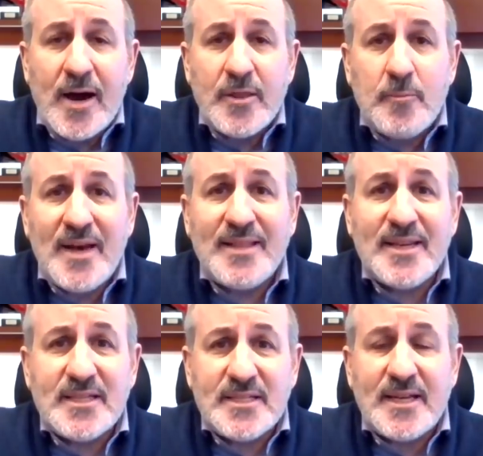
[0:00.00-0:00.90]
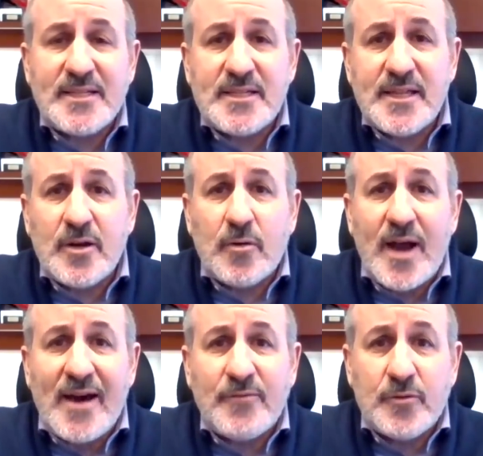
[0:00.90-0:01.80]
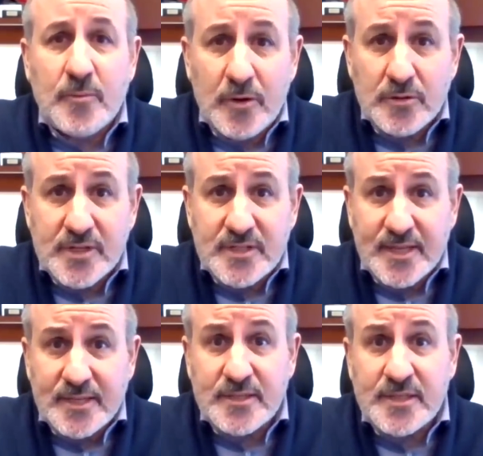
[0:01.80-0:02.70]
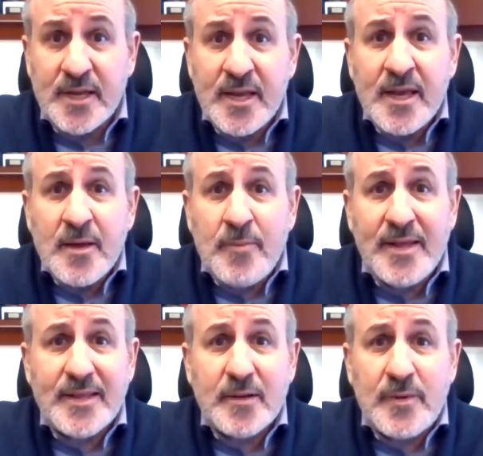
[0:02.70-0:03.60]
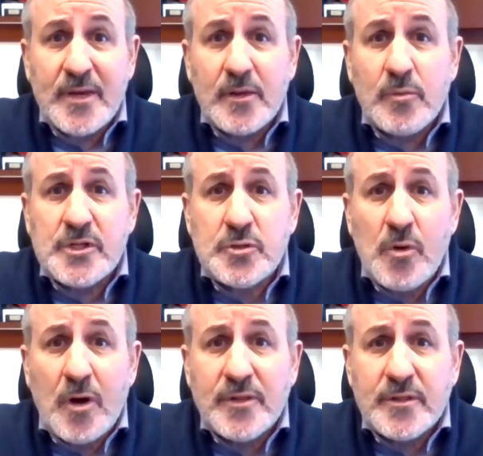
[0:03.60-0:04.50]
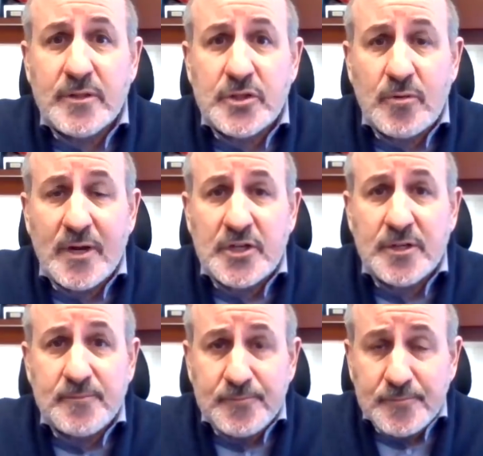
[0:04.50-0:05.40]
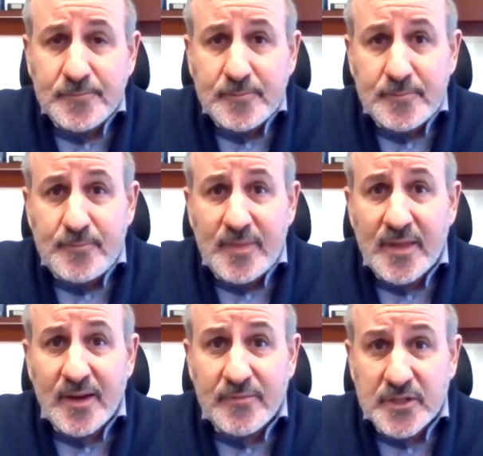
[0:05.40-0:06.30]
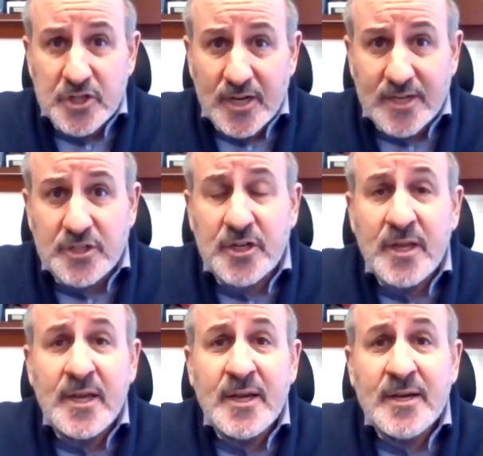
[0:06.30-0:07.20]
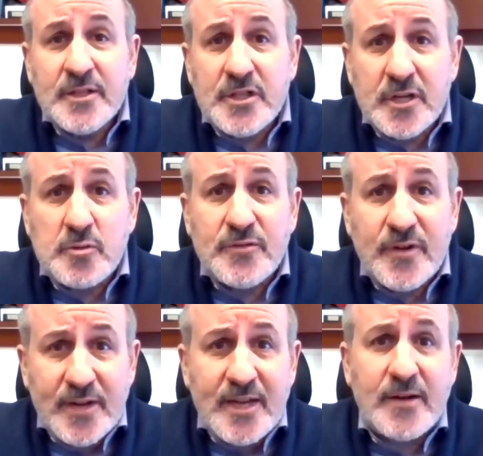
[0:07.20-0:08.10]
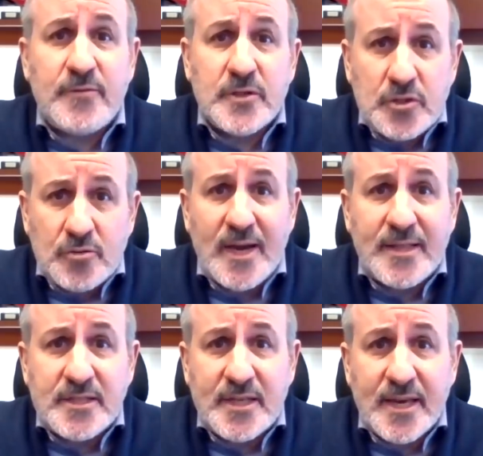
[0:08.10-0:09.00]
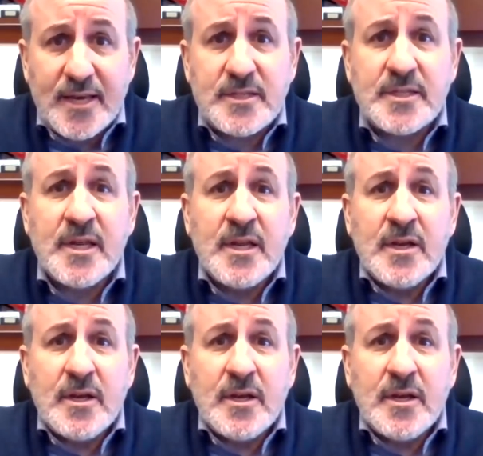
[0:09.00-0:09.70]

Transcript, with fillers: know, either pending sentencing or after imposing sentence, pending appeal, which is well within the discretion of the judge. The judge was very careful in trying this case.